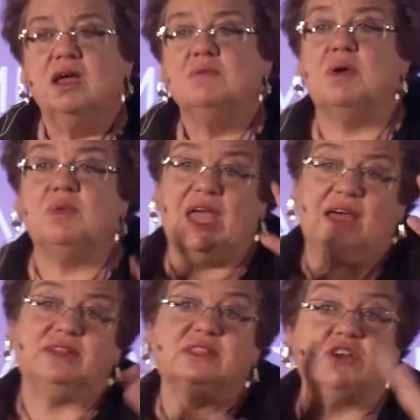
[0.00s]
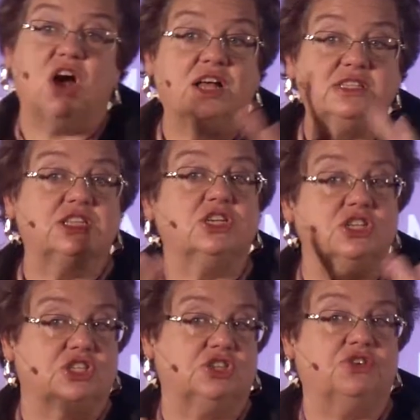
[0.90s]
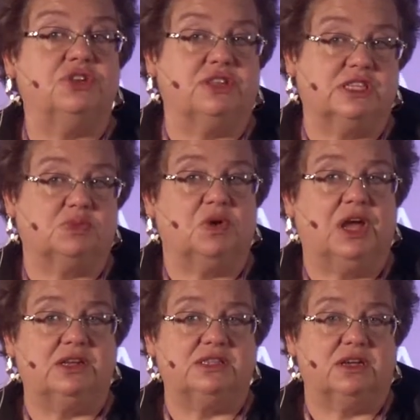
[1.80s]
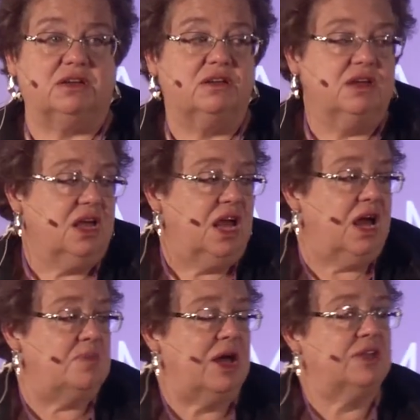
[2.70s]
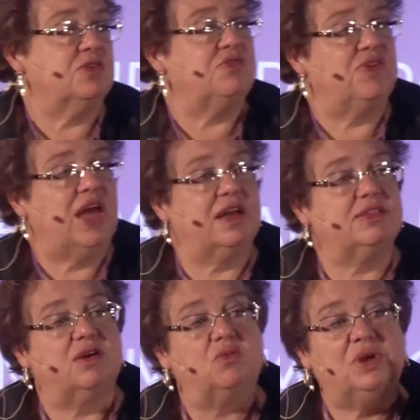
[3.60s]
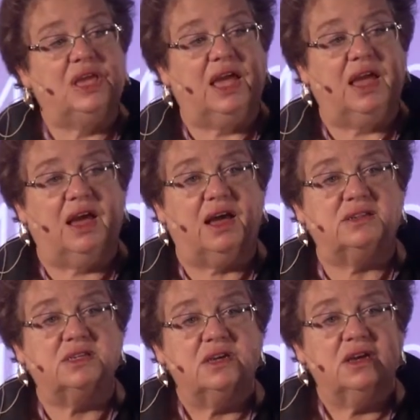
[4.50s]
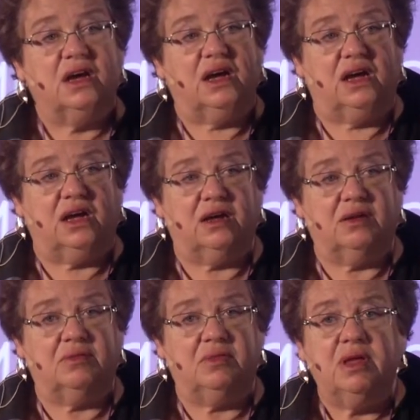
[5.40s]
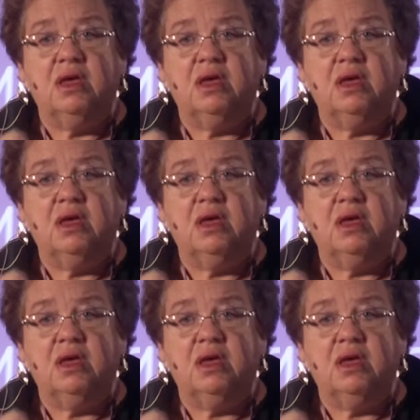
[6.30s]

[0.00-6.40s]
But we had this constant concern in this branding about the fact that we had um,